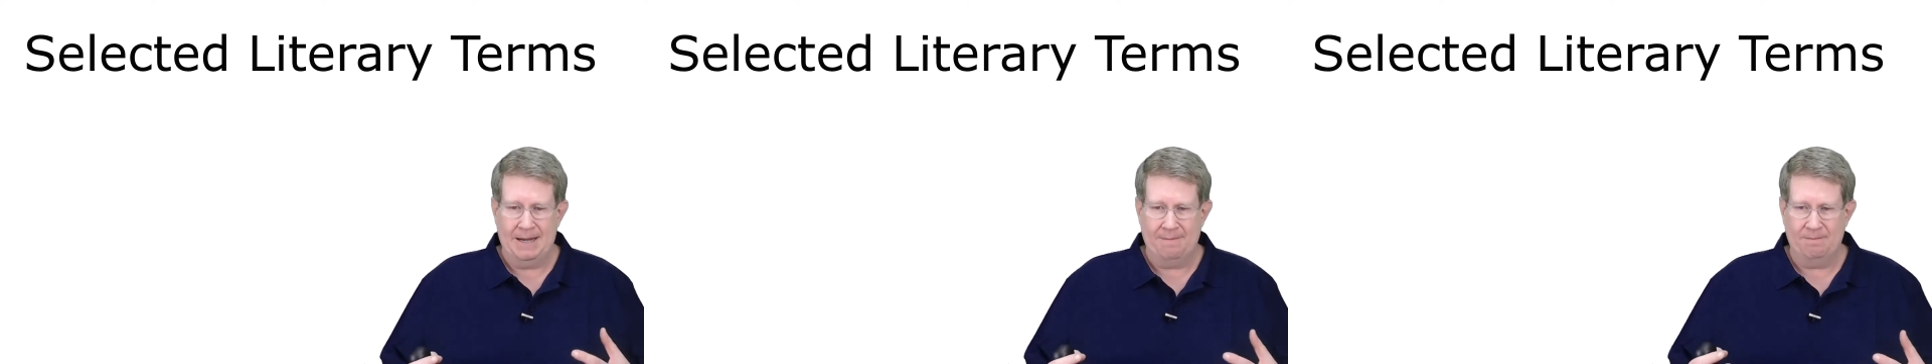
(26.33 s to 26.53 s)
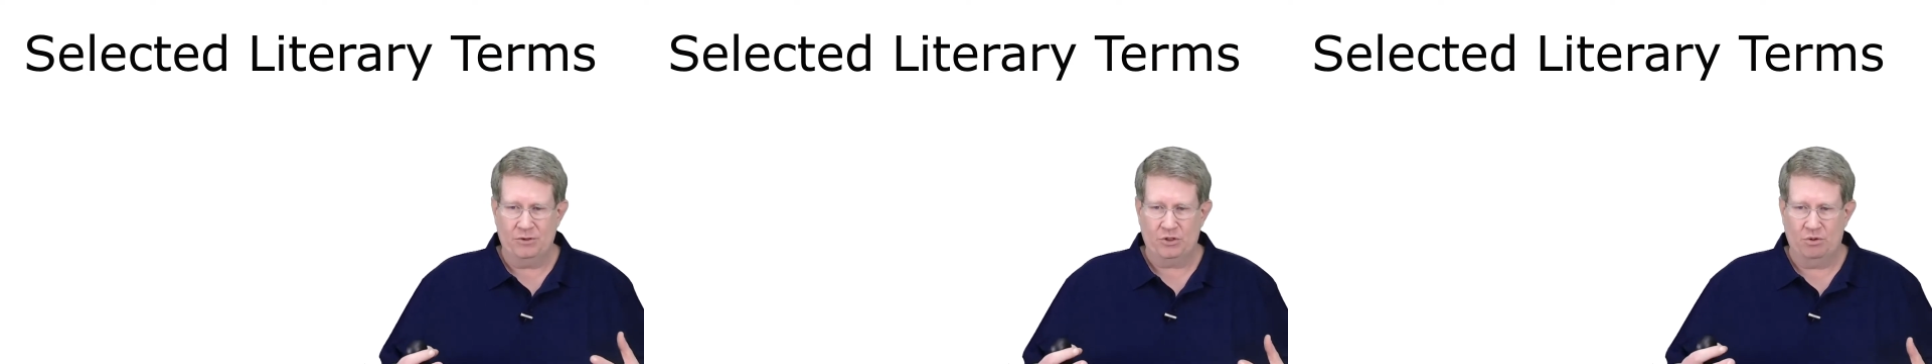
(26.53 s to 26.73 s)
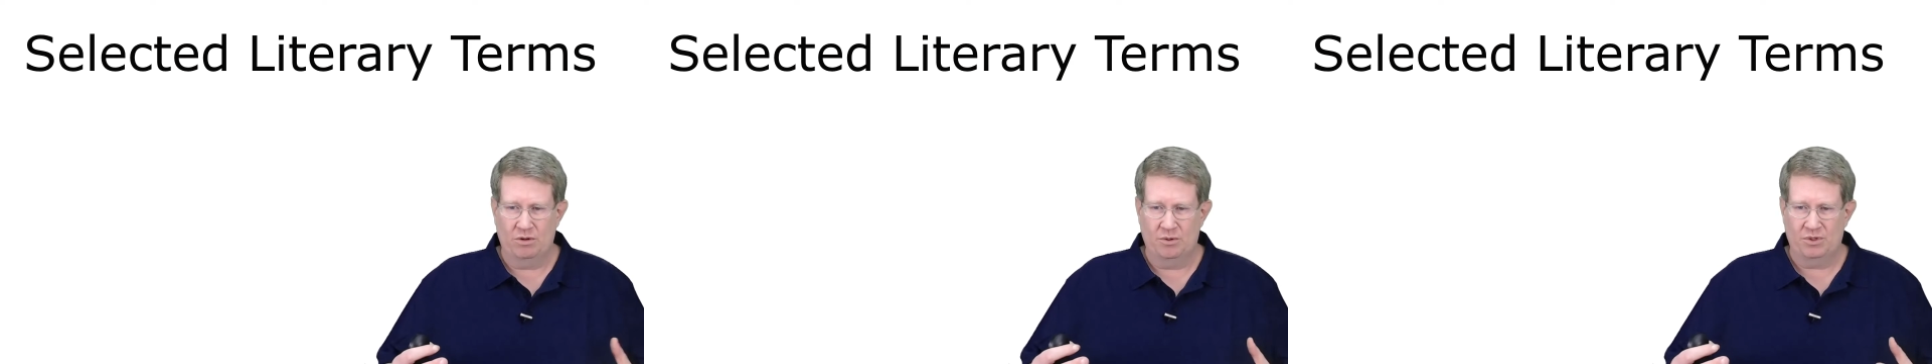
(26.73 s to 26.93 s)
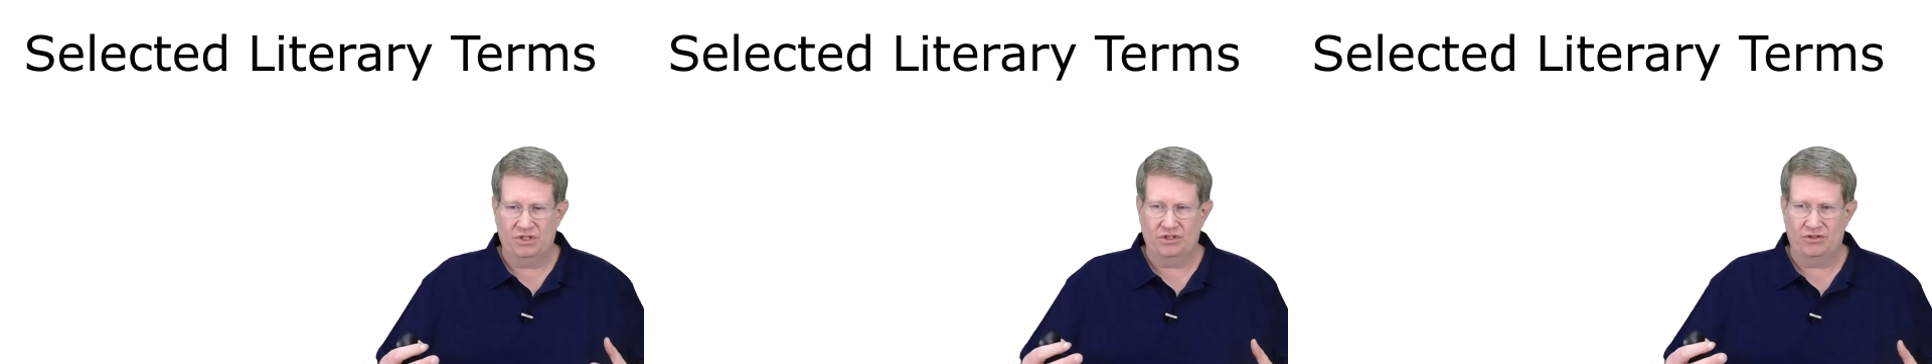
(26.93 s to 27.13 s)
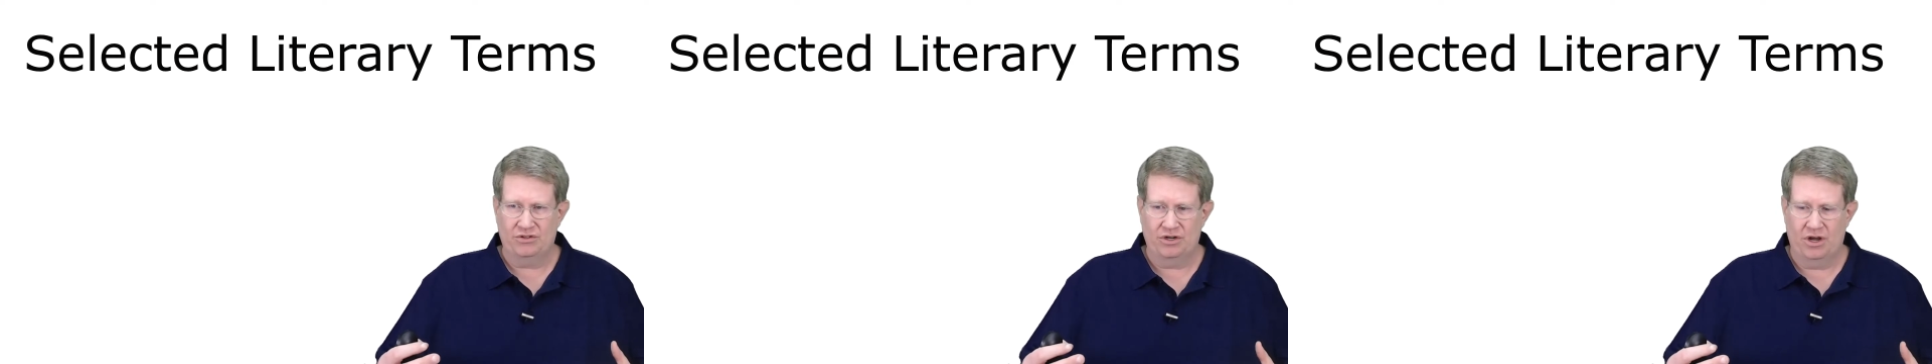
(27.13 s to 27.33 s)
so it
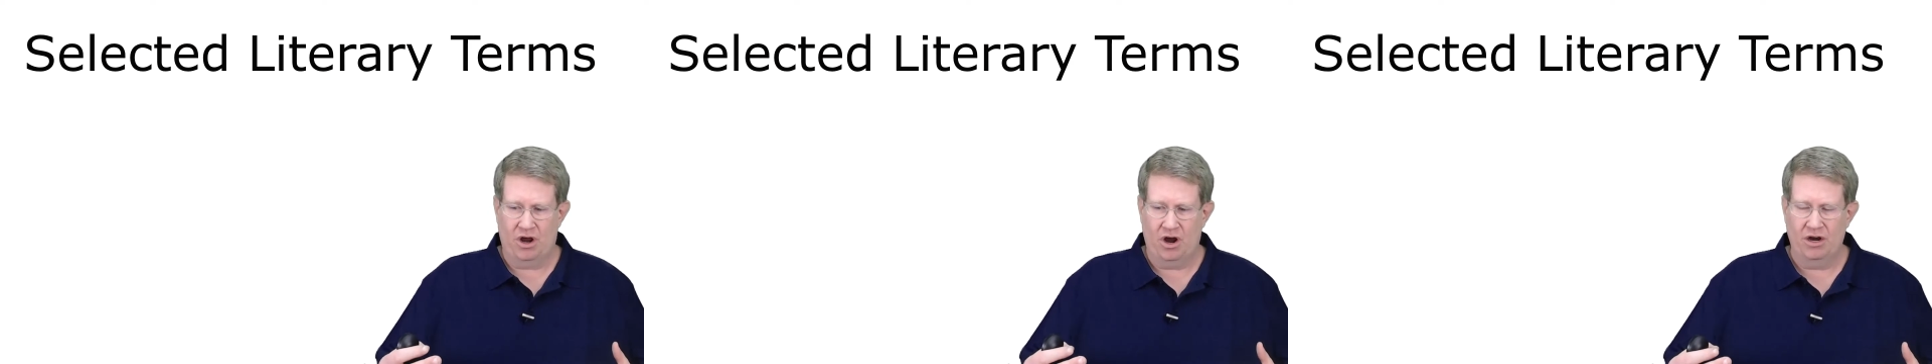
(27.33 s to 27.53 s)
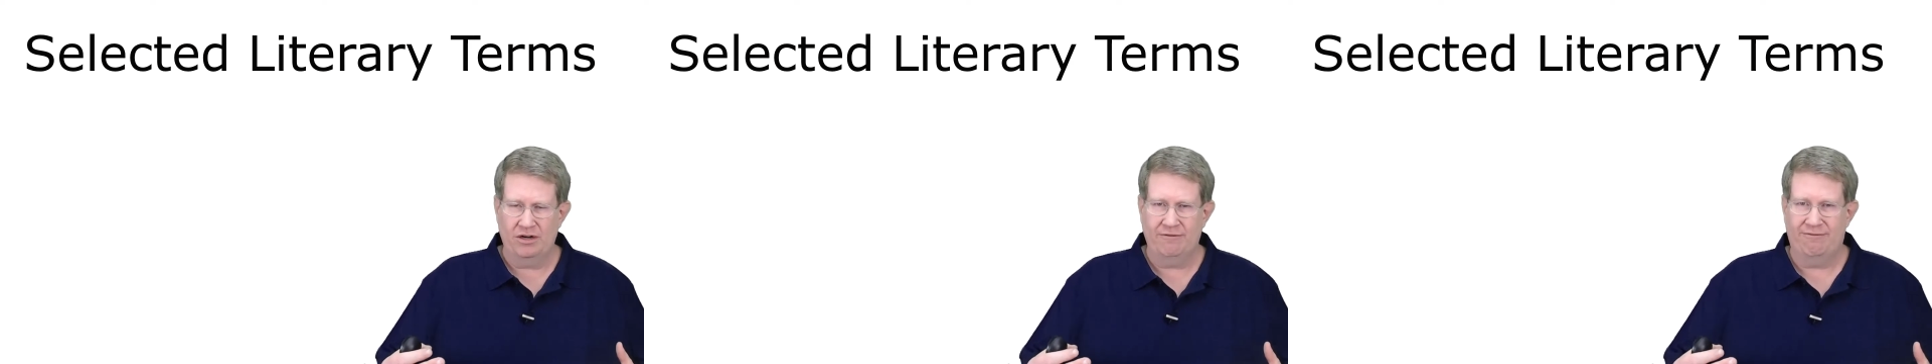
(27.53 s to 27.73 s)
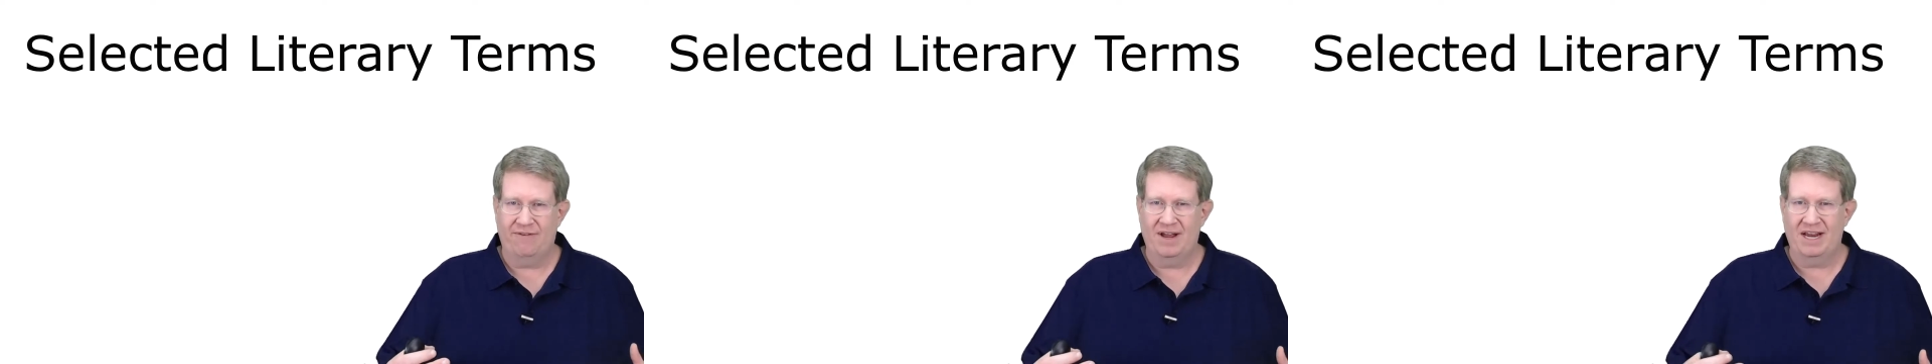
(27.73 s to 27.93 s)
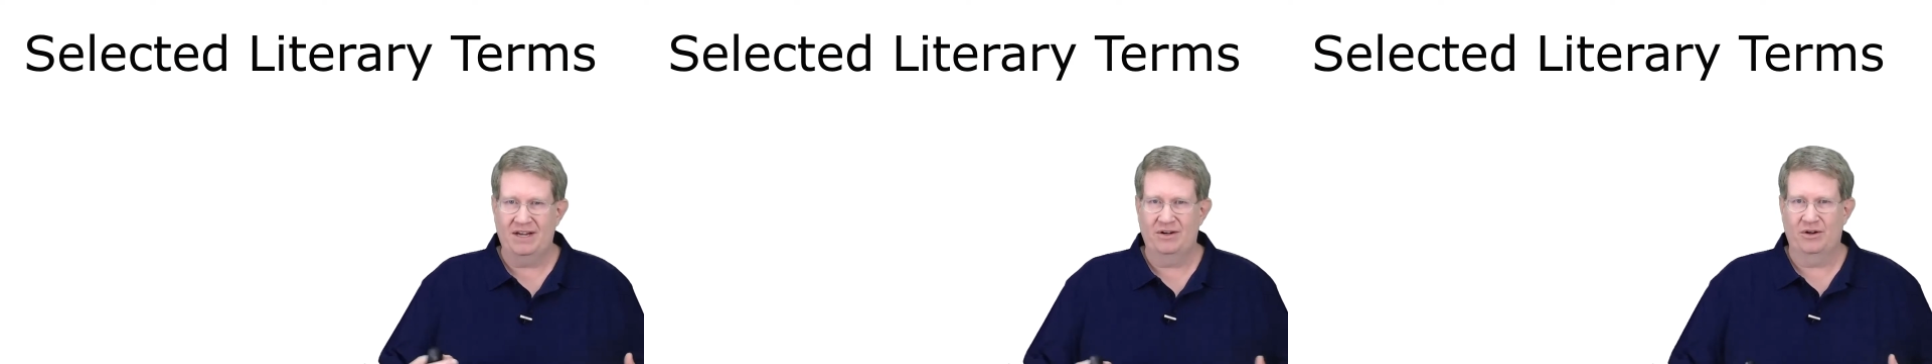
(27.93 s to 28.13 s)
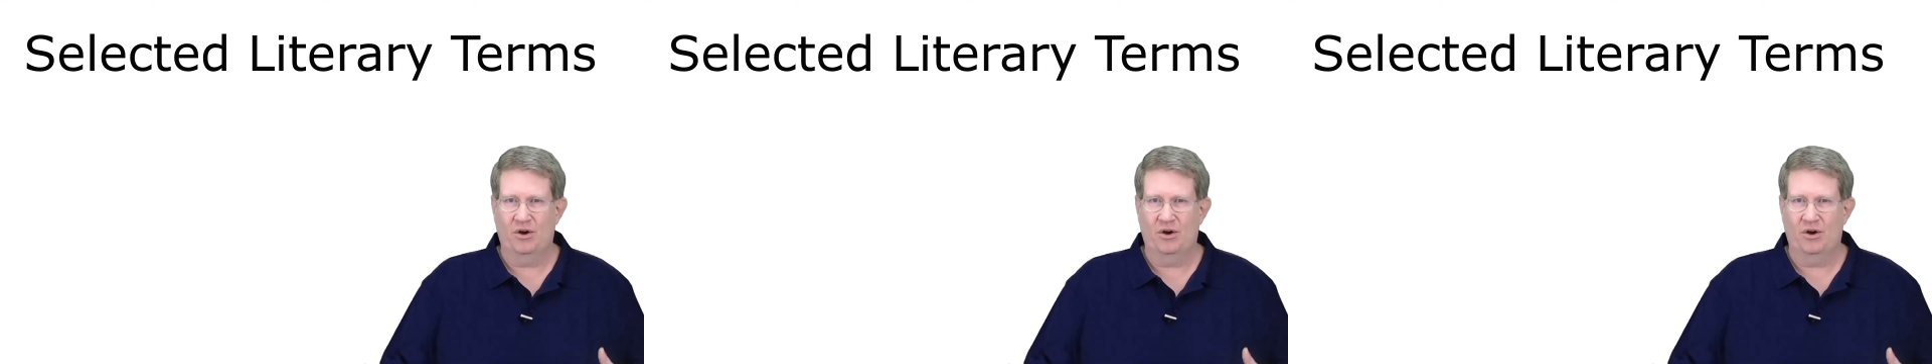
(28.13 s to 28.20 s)
was hard to find